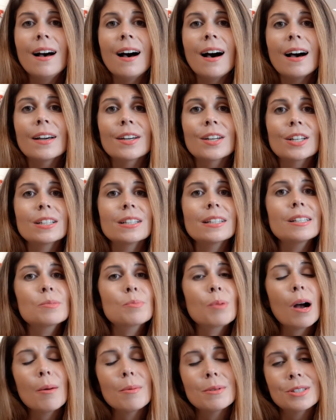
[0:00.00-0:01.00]
I could at least
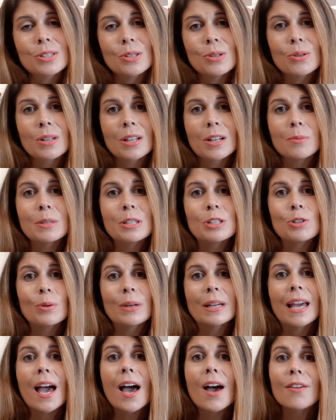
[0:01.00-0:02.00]
promise you that I'll be
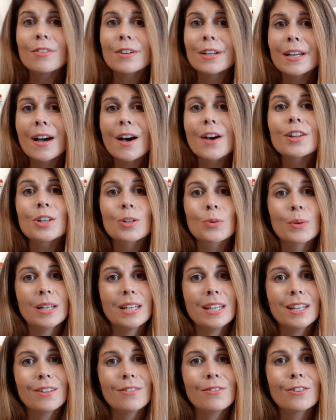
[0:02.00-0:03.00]
doing every other
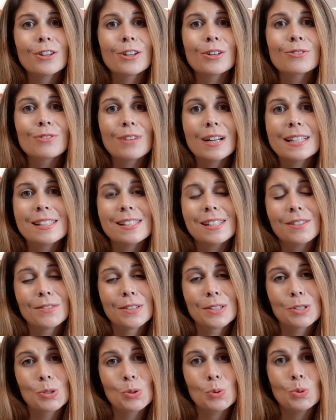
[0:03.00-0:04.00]
week for the rest of
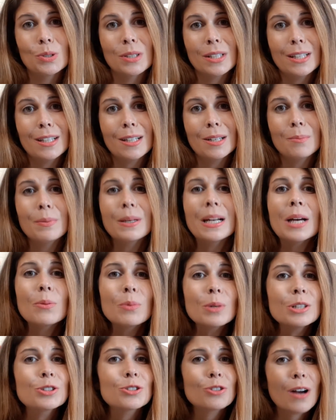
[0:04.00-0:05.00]
the school year, but I
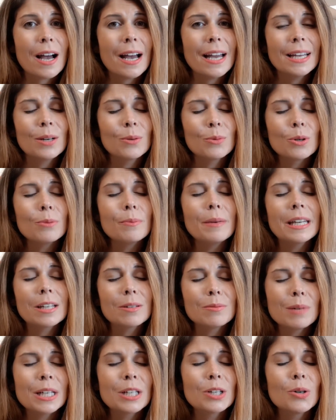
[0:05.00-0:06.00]
will try. I will make
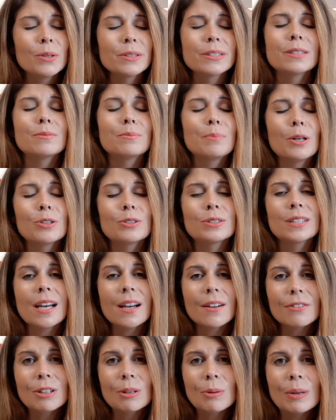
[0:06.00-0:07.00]
it my goal to post
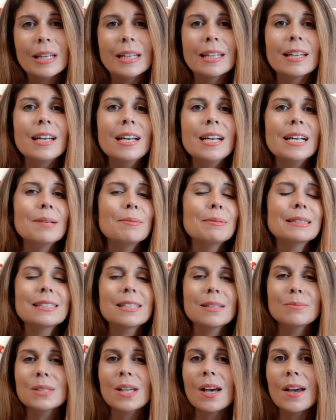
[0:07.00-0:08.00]
every week, but
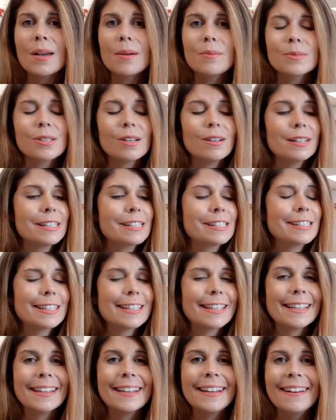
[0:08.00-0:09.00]
sometimes,
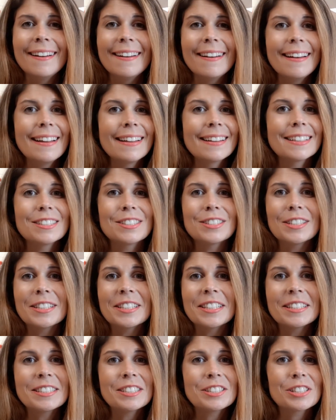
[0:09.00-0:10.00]
honestly, this
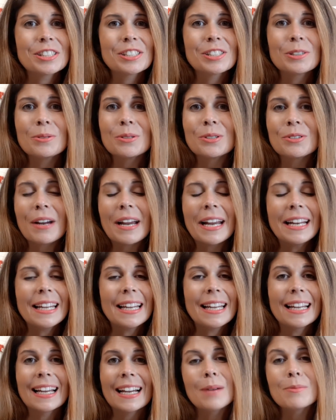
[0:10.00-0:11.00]
year is just so draining.